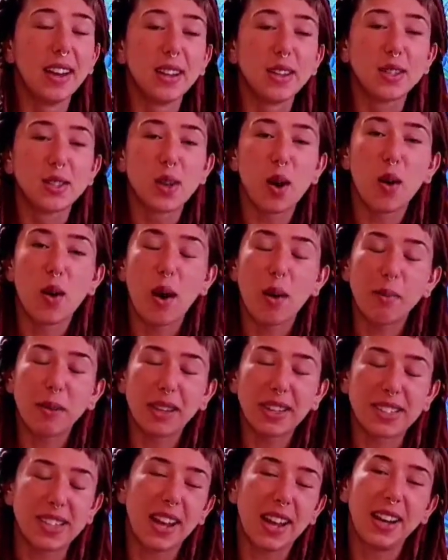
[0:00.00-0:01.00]
So I'm
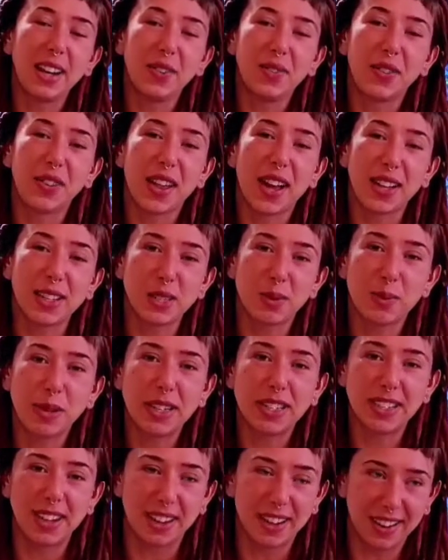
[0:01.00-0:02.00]
excited for that to
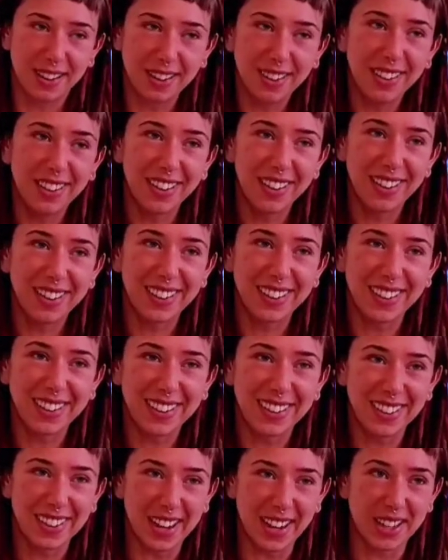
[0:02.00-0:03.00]
be done
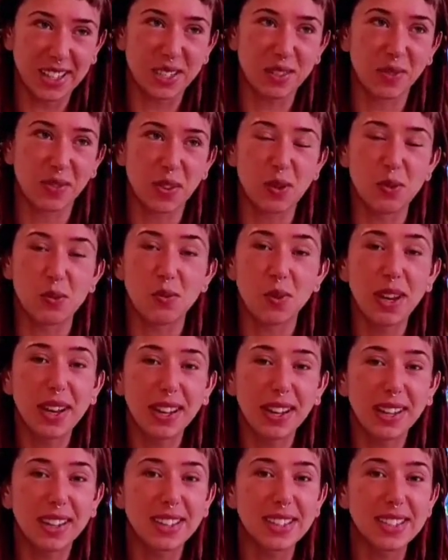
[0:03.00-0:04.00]
in the next few
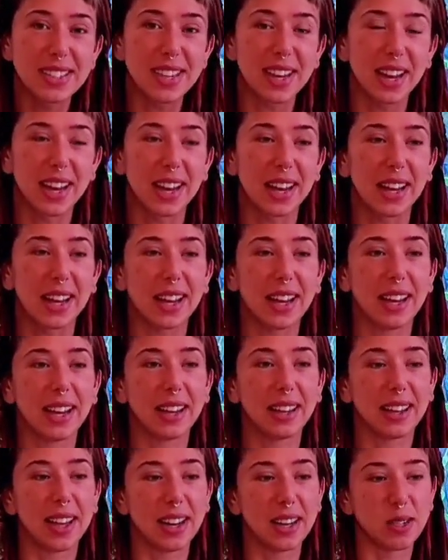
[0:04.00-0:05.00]
weeks.
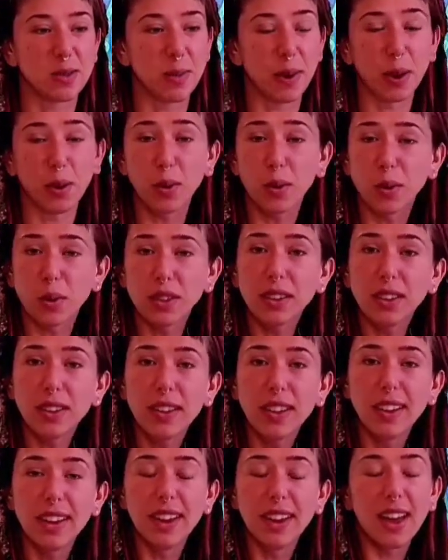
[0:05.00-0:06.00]
That is my goal.
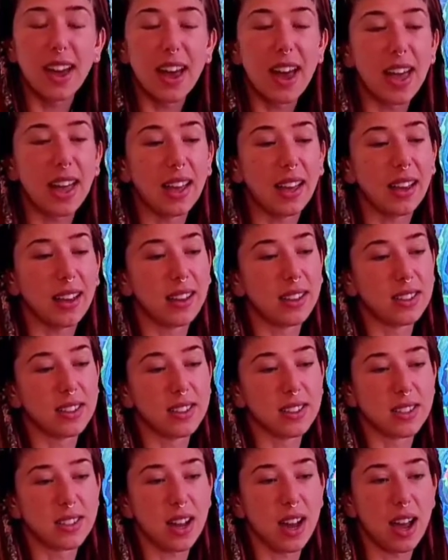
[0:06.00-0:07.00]

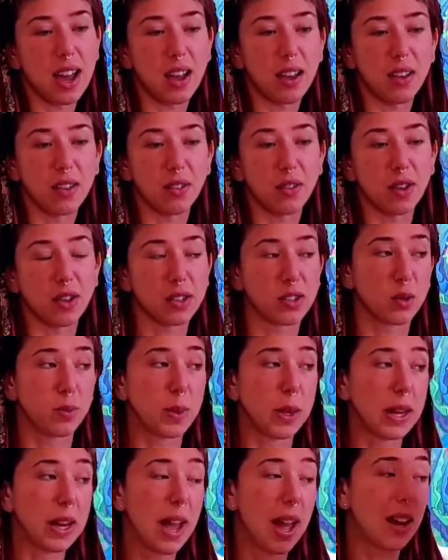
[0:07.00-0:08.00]
And I have also
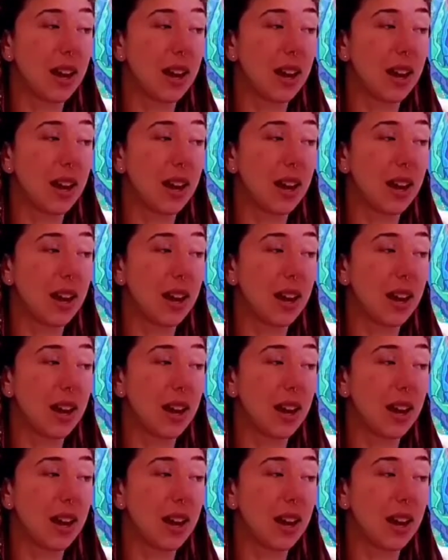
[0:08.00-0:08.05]
been